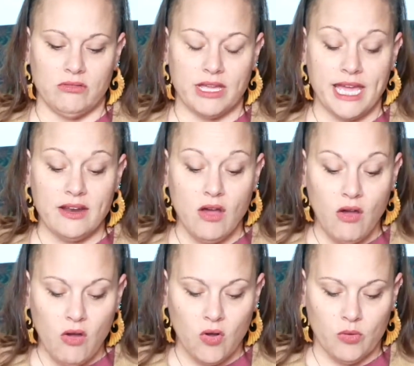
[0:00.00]
get
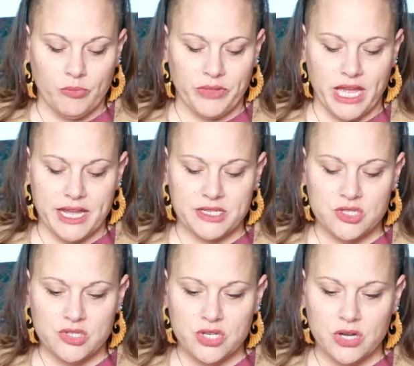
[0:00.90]
home. And
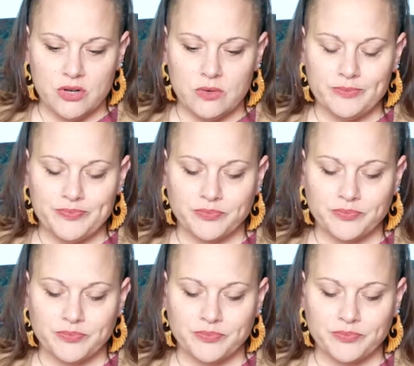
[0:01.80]
so